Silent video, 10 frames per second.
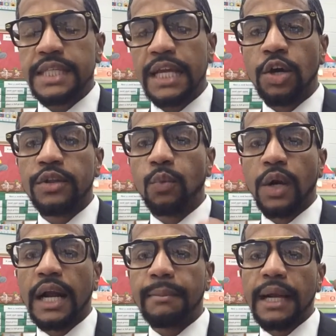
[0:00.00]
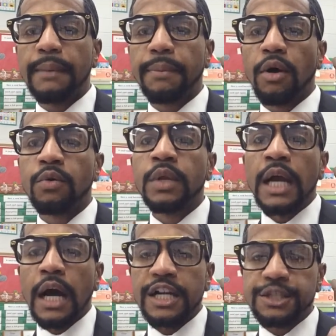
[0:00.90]
I know that we're coming up on
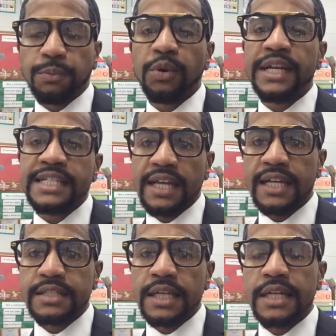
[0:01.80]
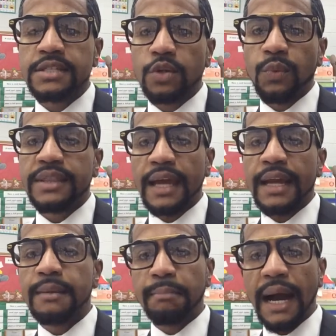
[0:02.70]
spring testing, and so with that
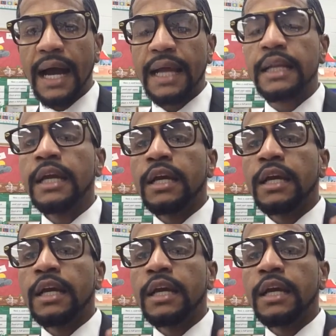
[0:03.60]
in mind,